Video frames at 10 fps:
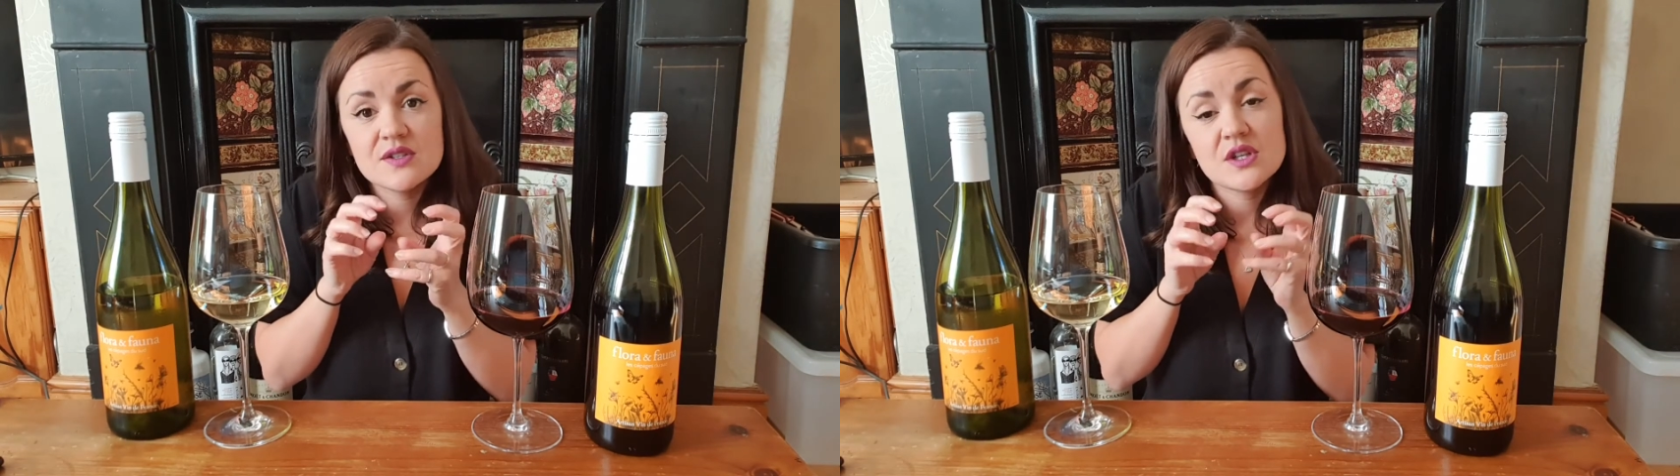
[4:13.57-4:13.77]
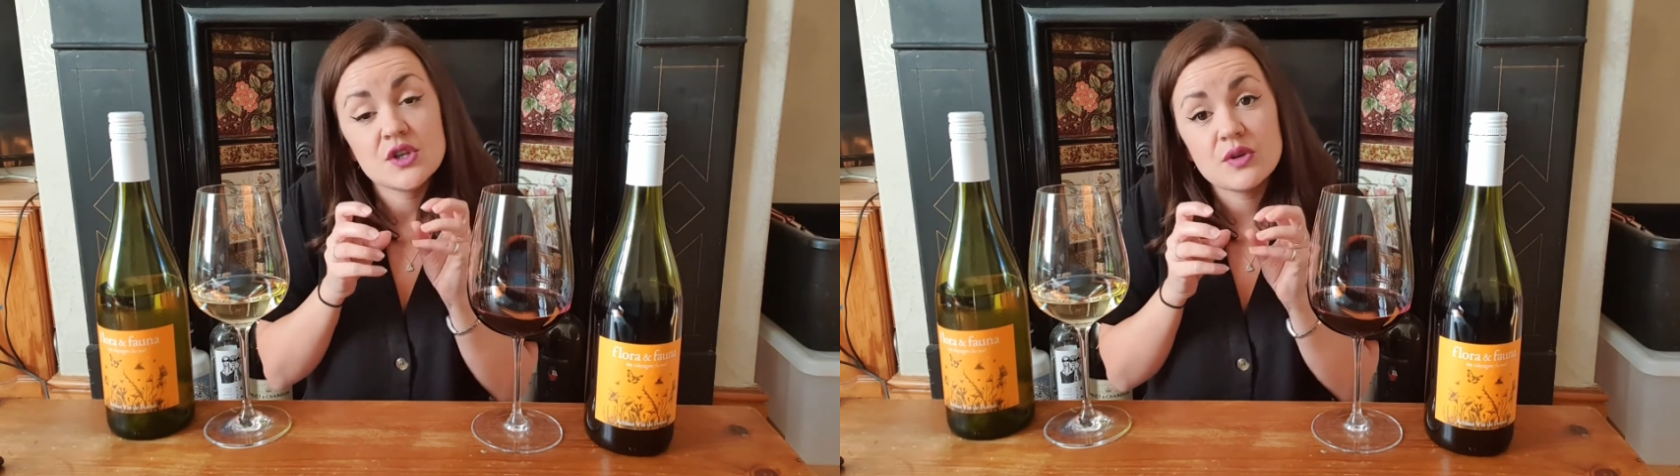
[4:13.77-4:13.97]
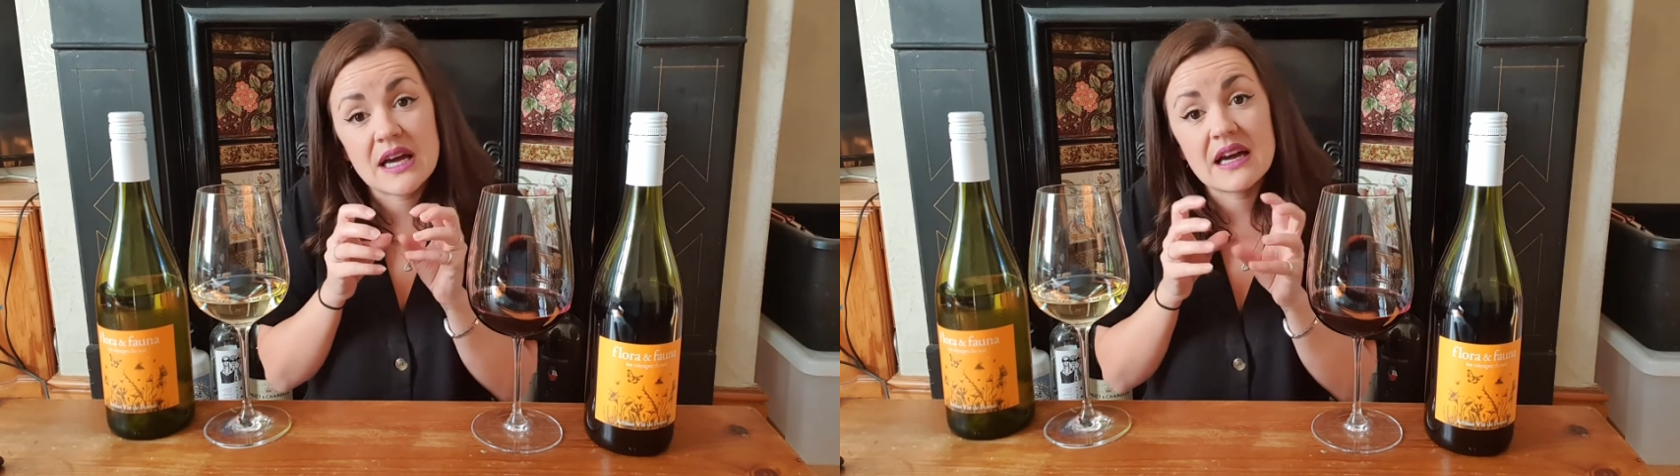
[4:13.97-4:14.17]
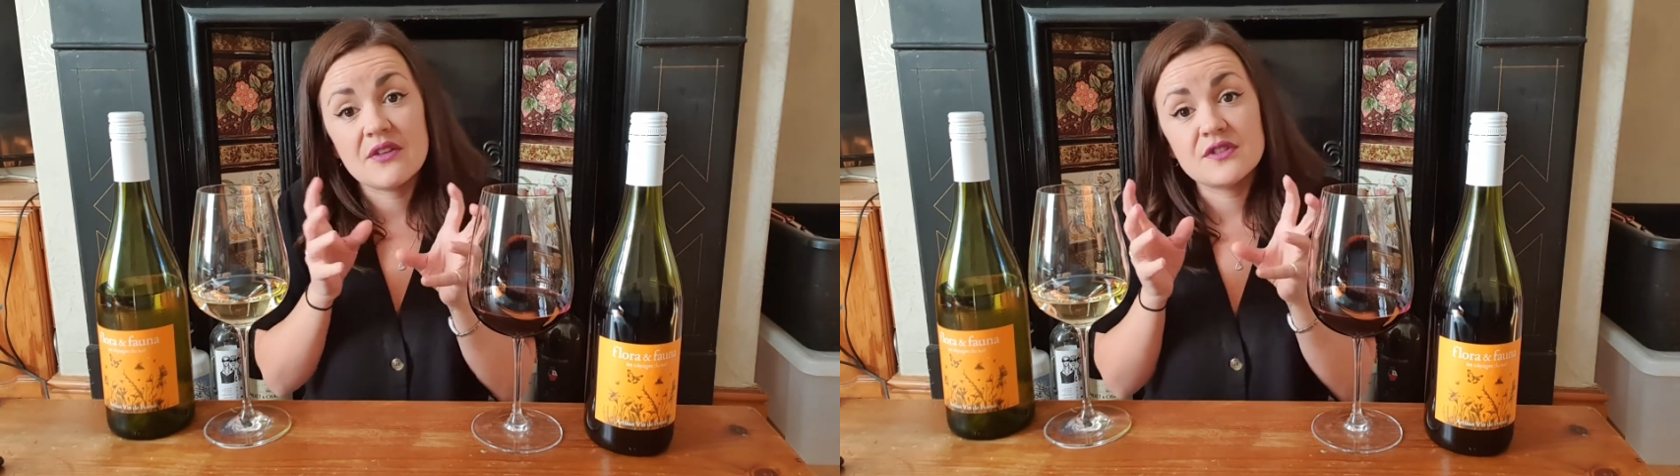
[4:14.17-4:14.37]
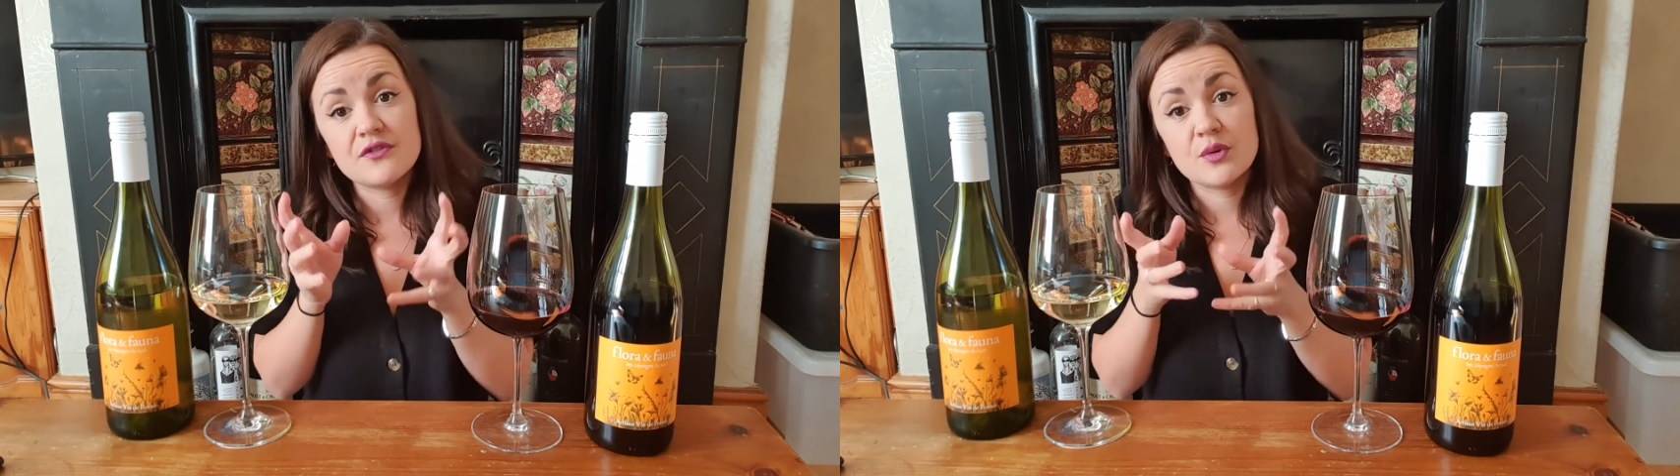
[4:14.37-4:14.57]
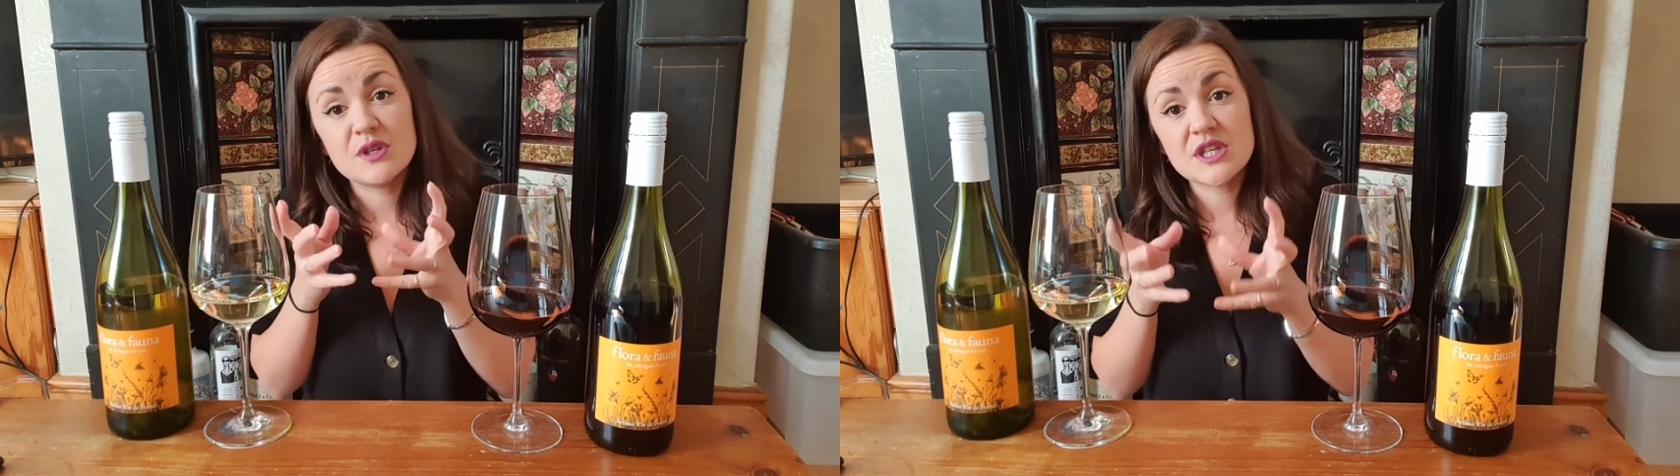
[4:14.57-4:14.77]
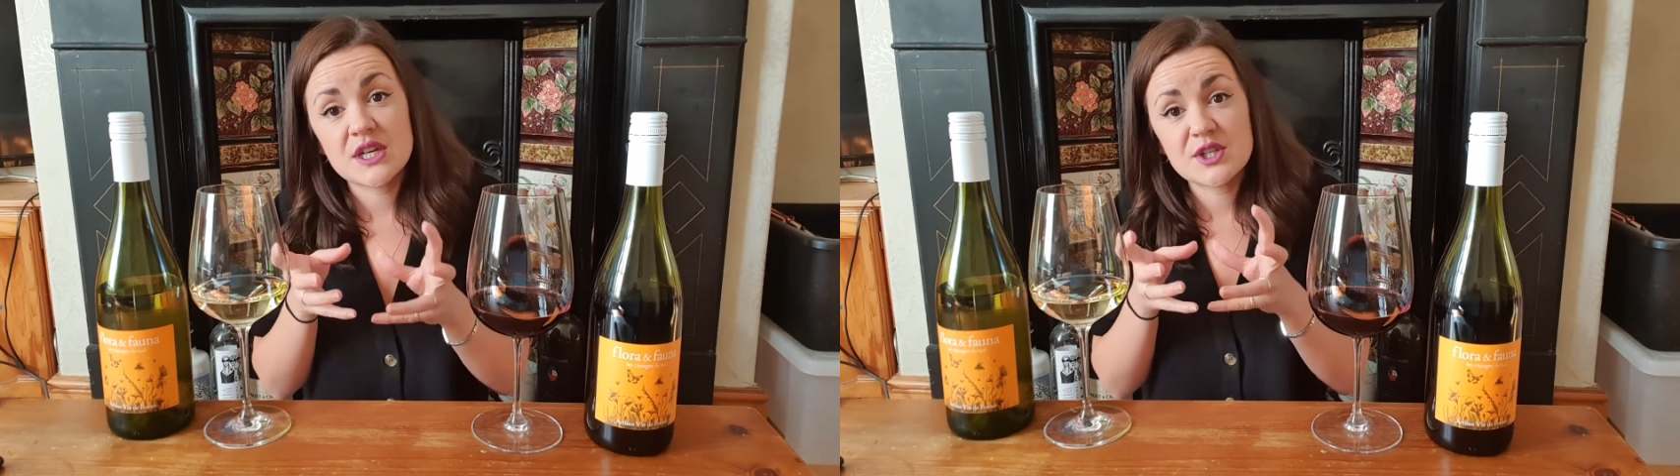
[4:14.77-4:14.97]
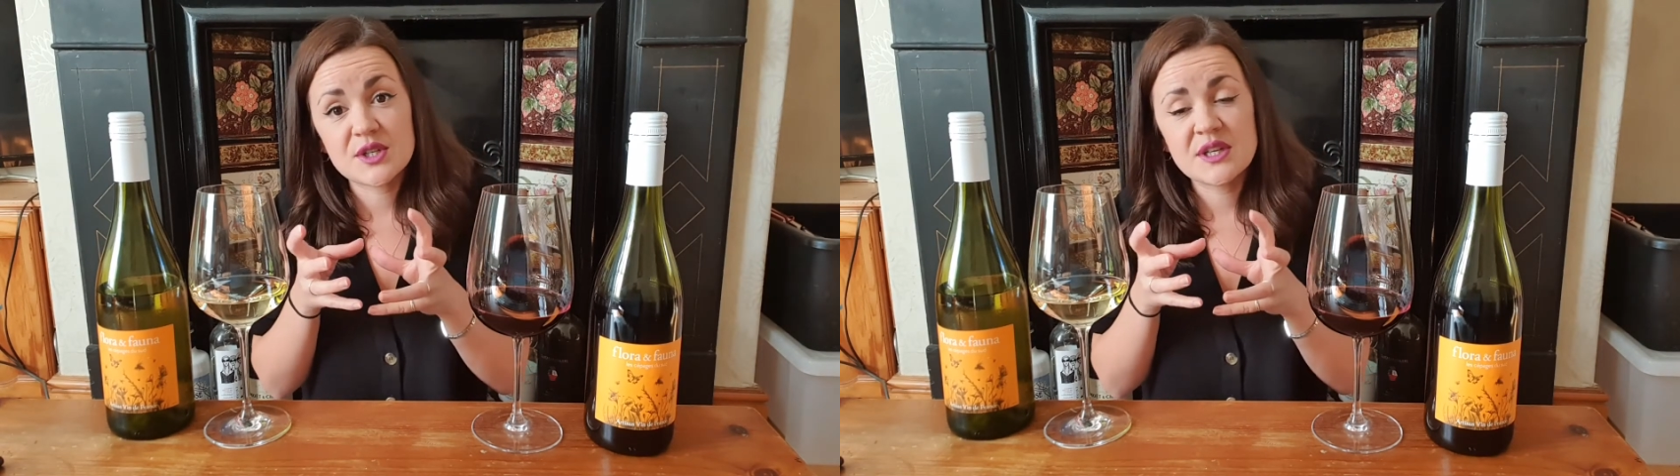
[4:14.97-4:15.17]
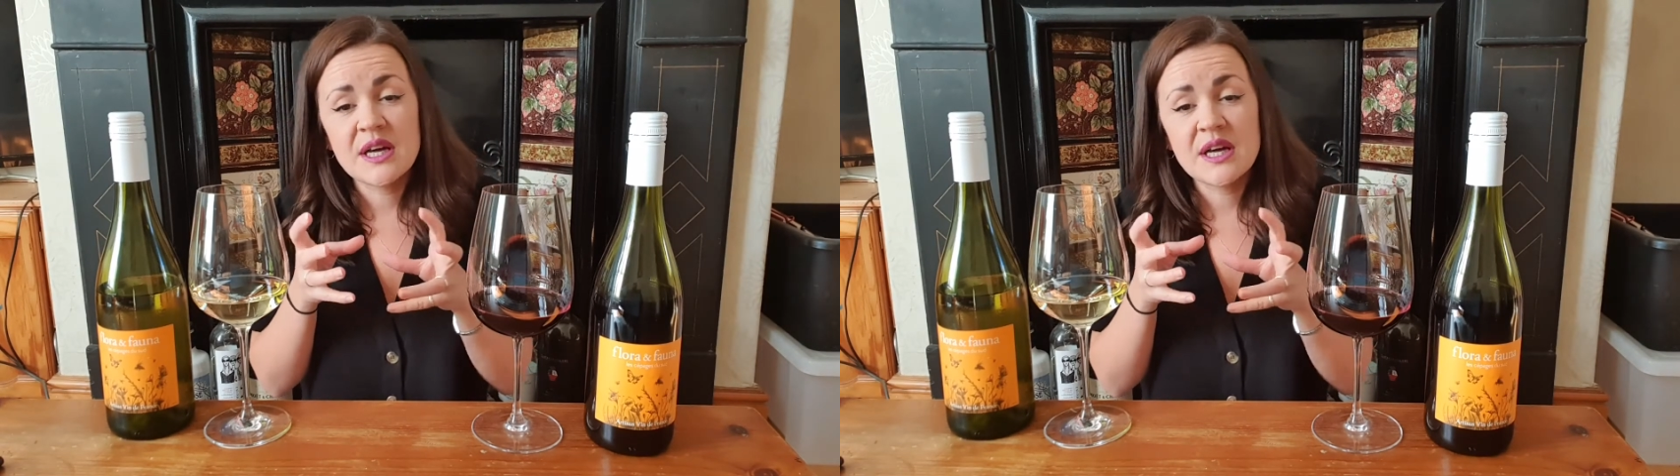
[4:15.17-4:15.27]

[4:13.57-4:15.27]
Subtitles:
that you get after fermentation.